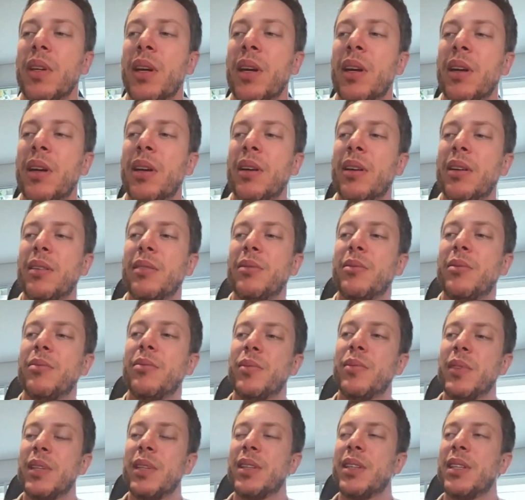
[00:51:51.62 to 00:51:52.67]
um,
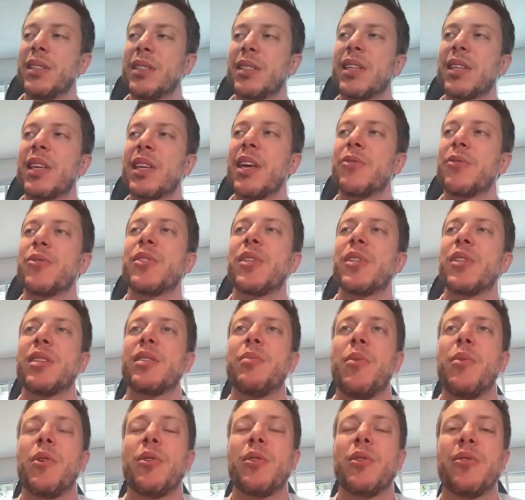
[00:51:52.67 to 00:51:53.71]
this gives
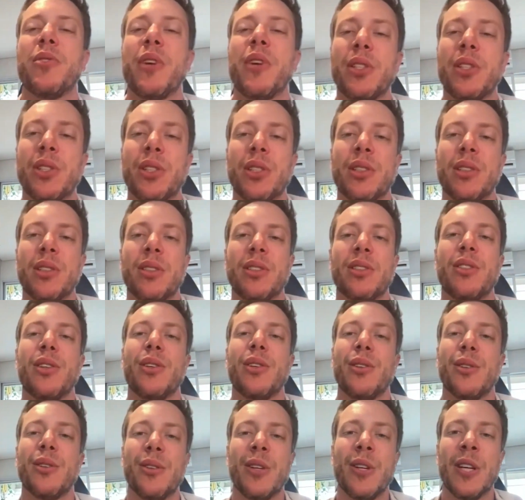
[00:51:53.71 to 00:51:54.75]
us motivation
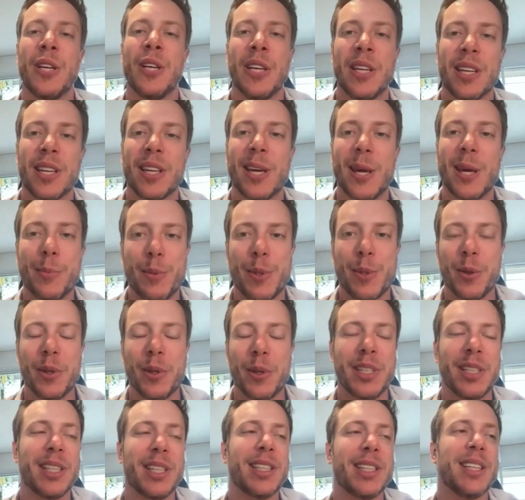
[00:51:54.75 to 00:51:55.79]
to keep
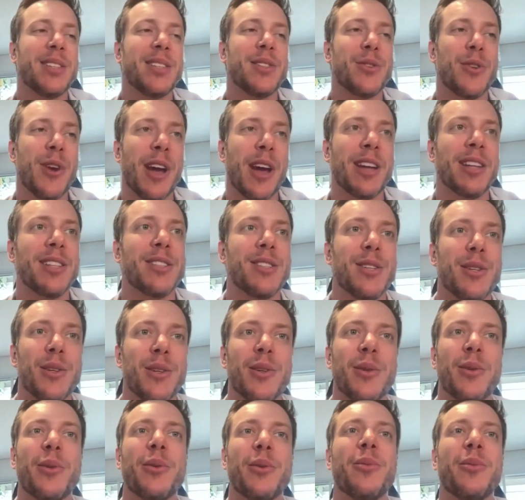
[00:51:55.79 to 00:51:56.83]
doing it and trying
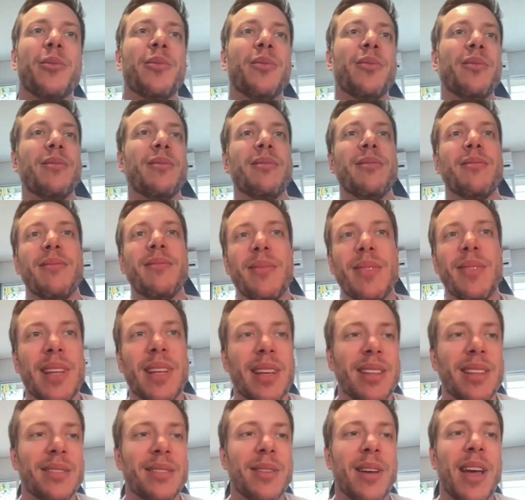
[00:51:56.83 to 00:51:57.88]
to
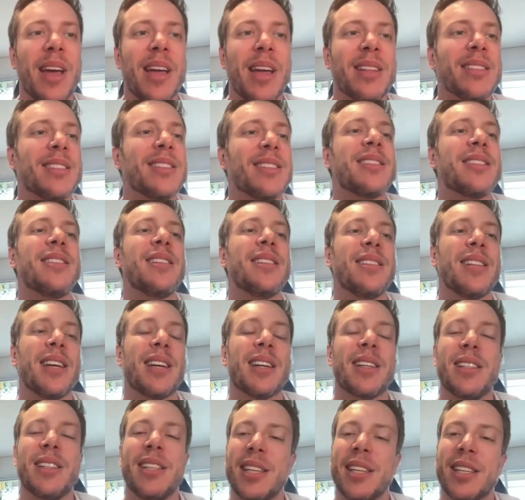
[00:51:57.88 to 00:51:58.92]
enhance the
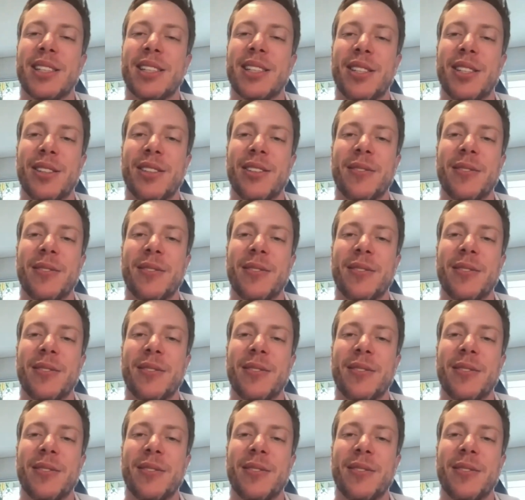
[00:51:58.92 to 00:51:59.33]
technique